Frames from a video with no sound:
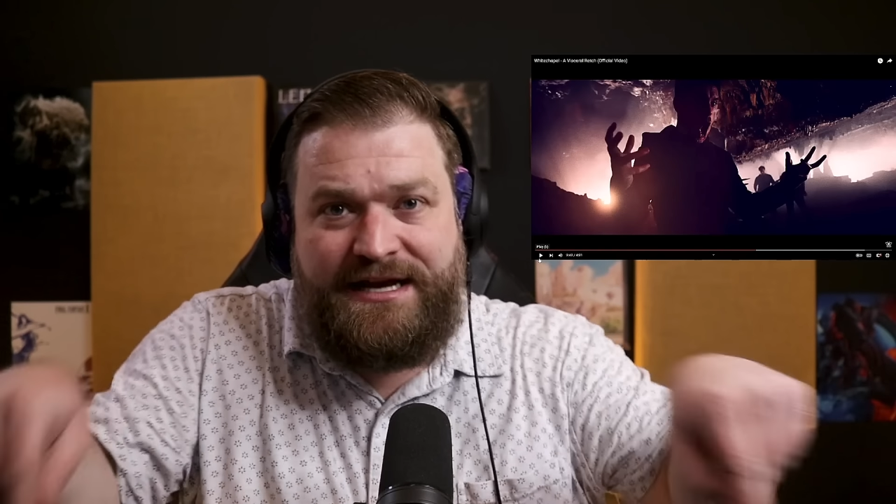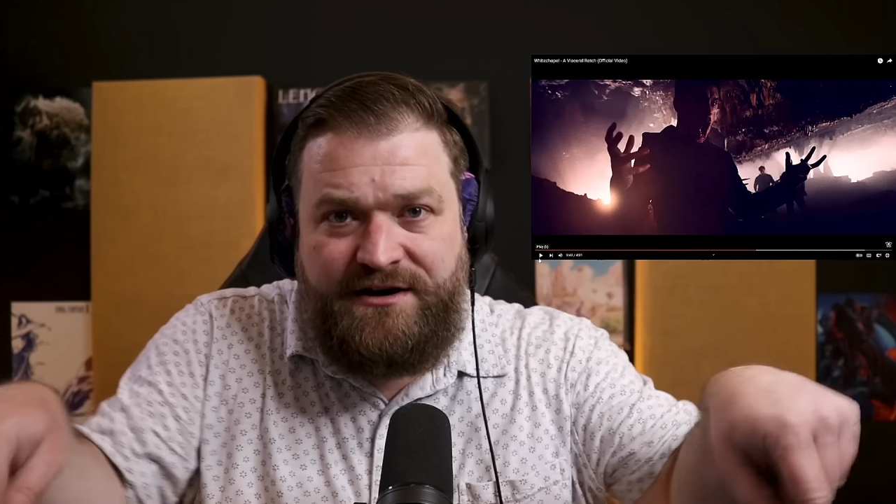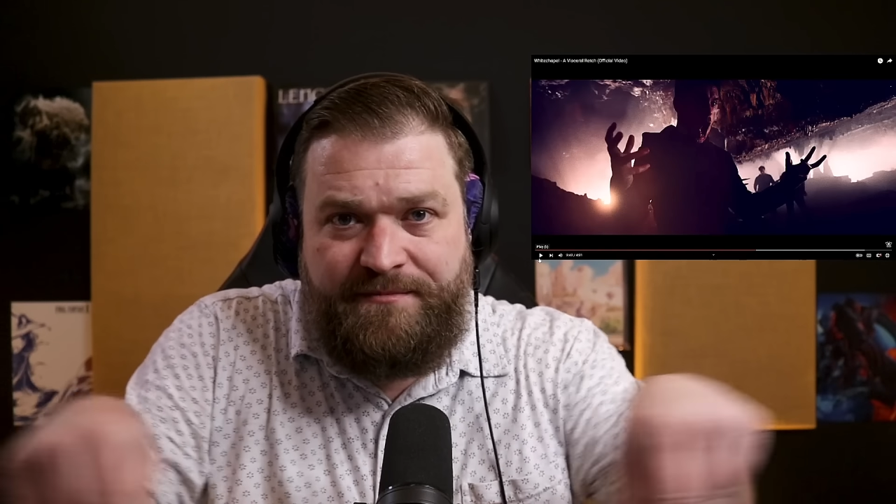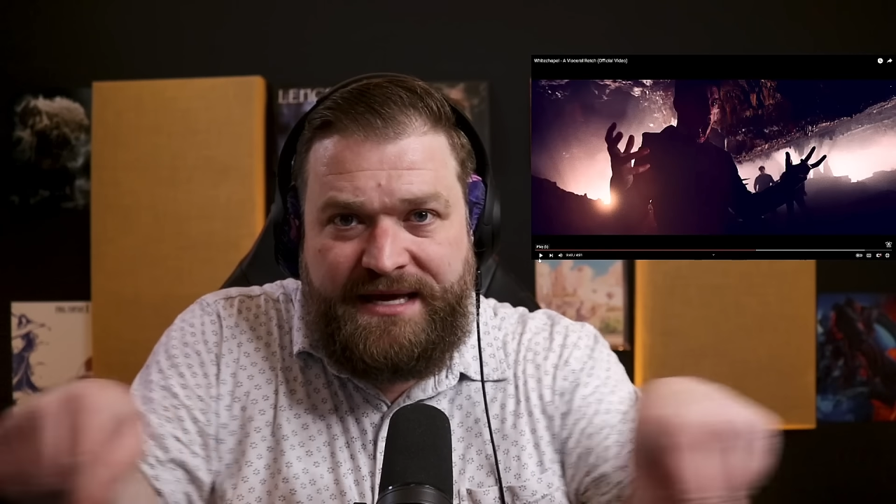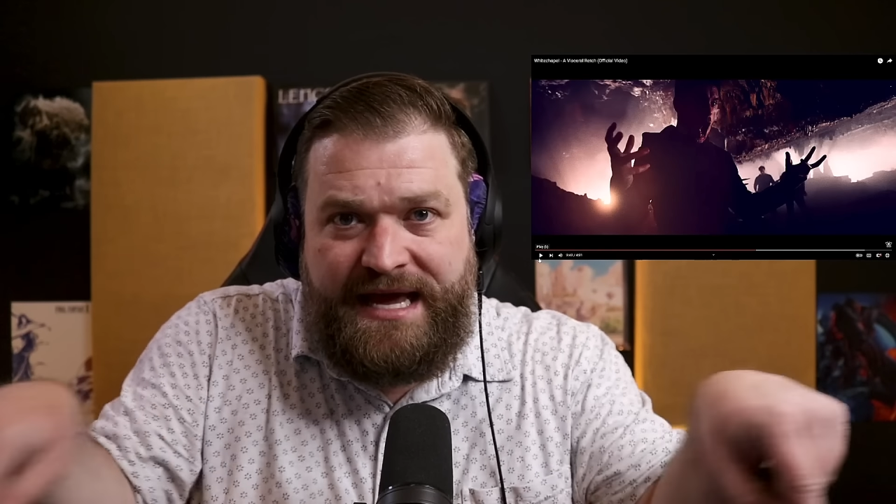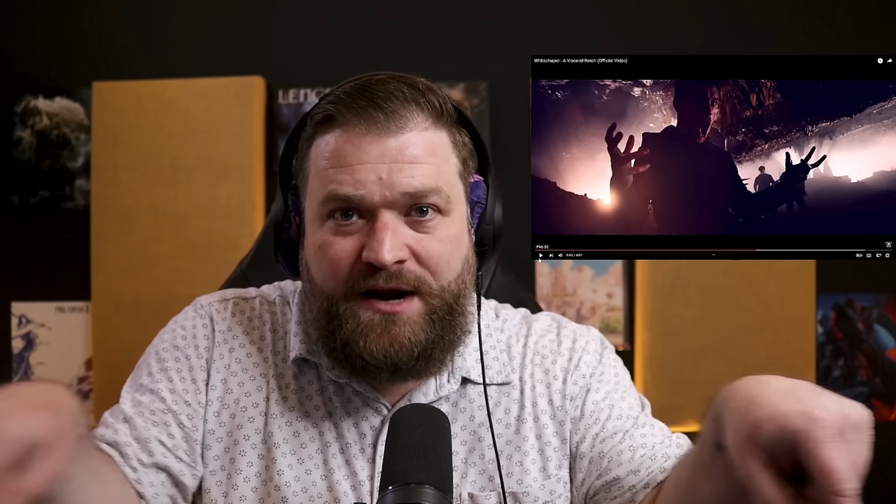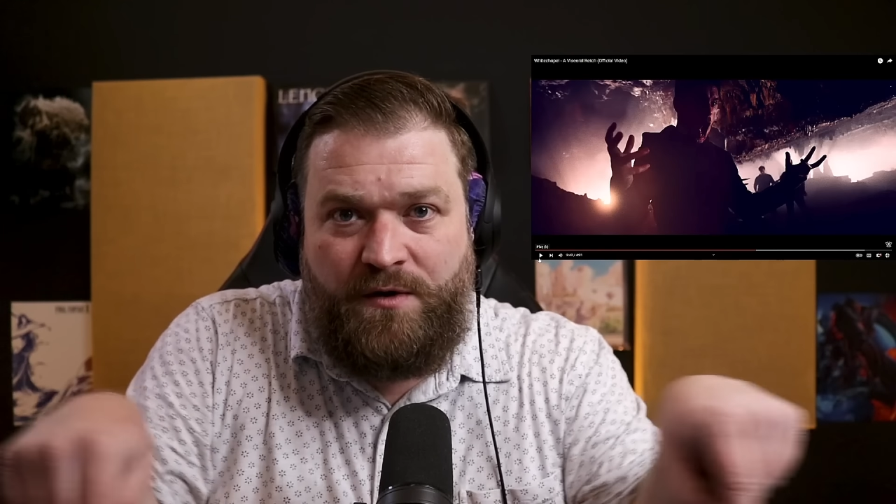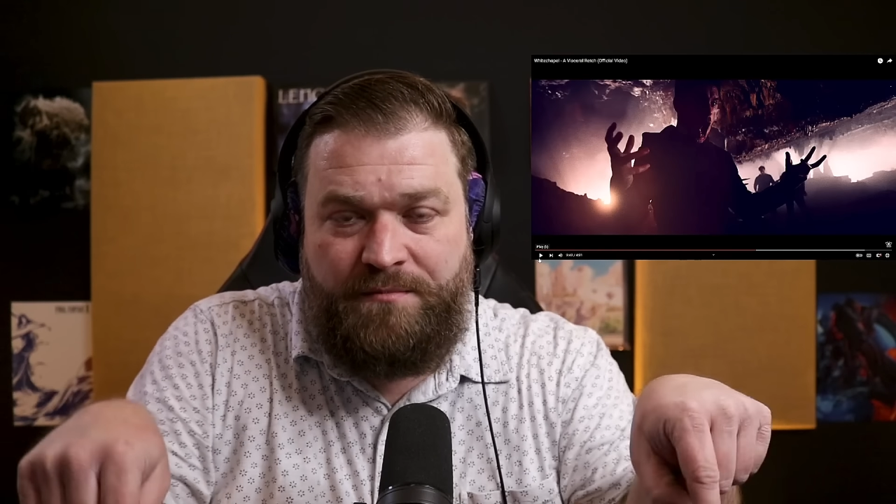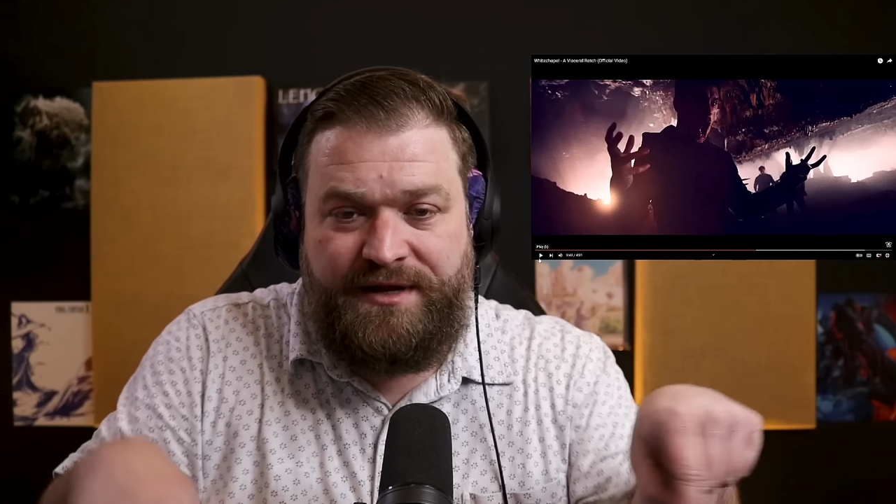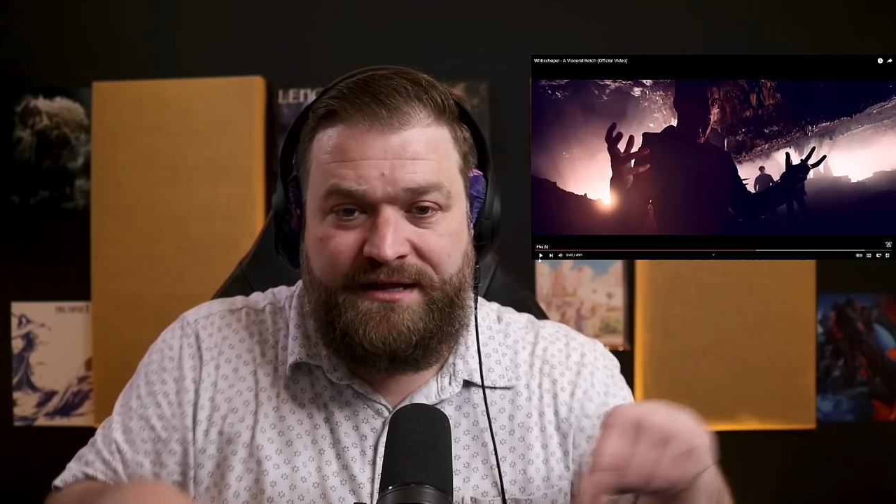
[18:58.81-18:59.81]
down at a
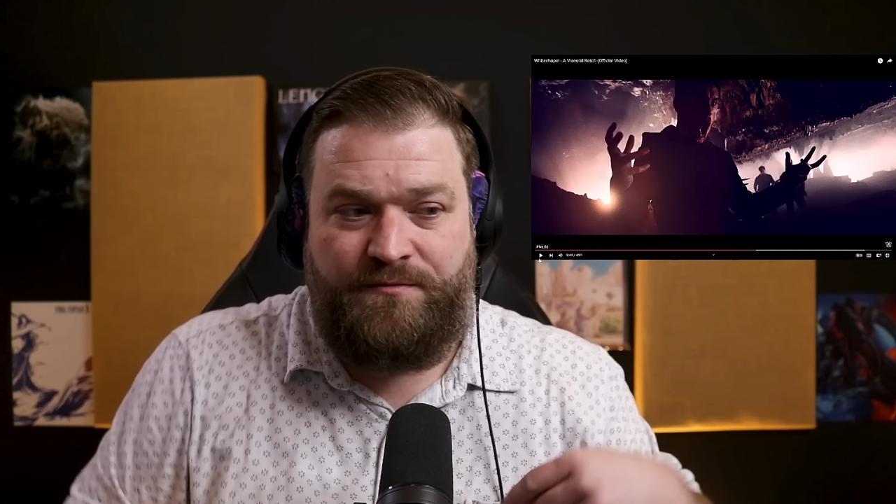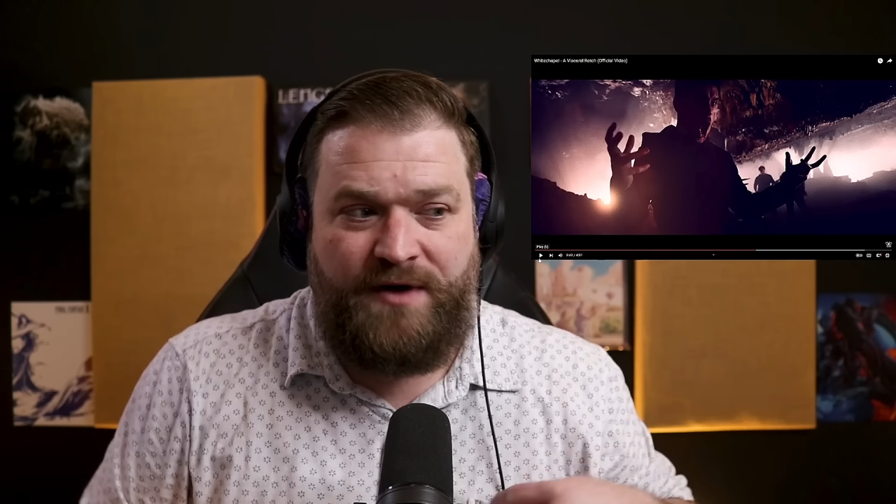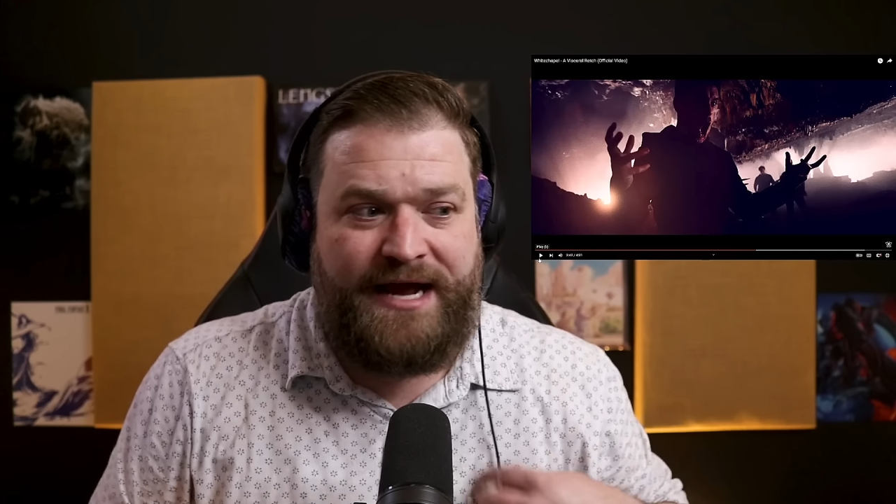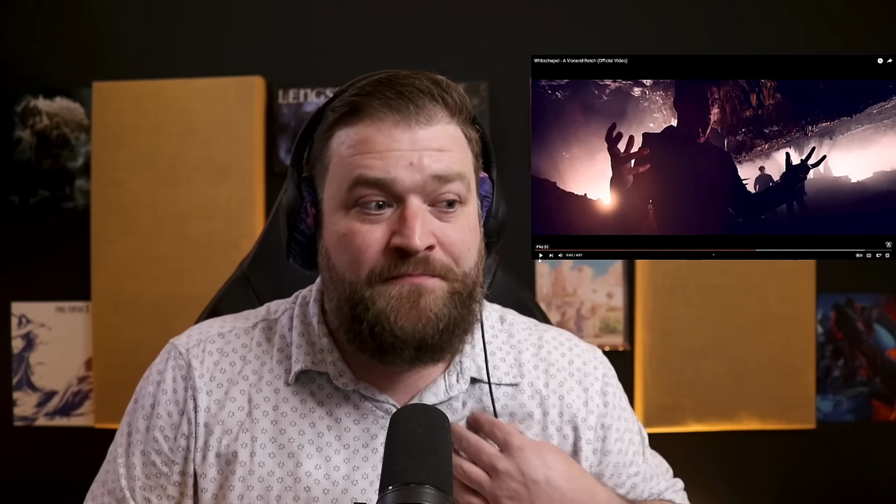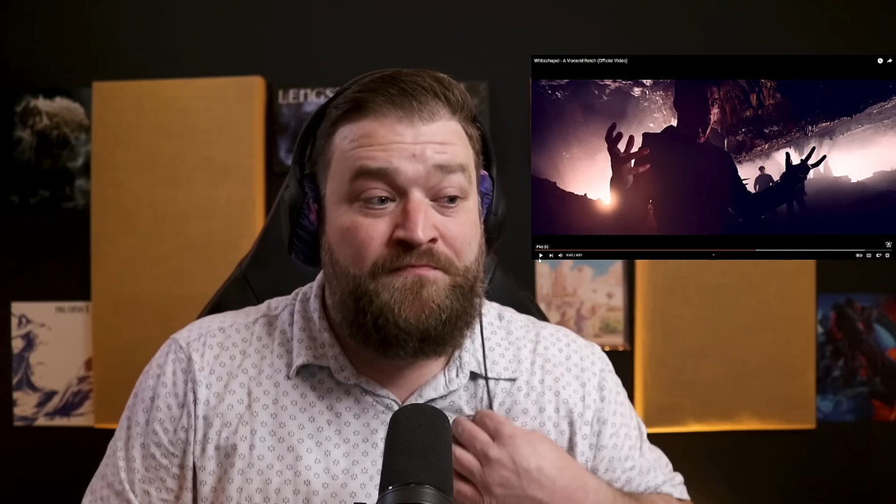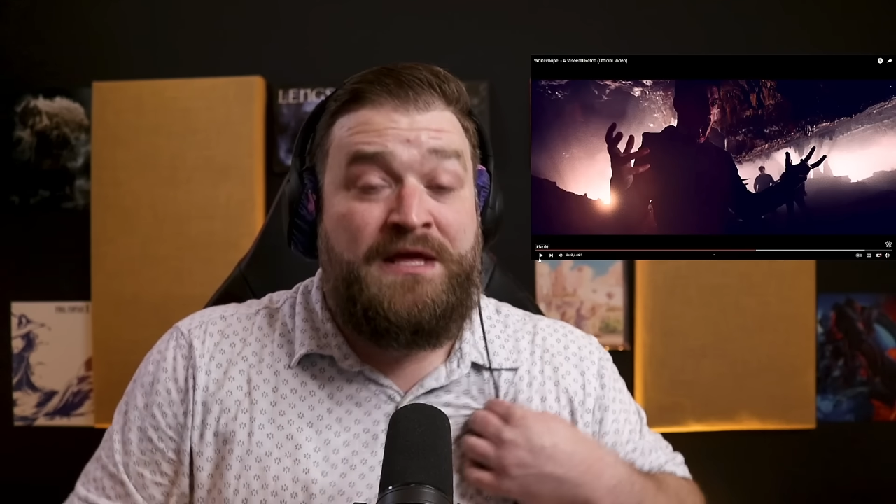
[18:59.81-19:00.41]
piano and play them, right?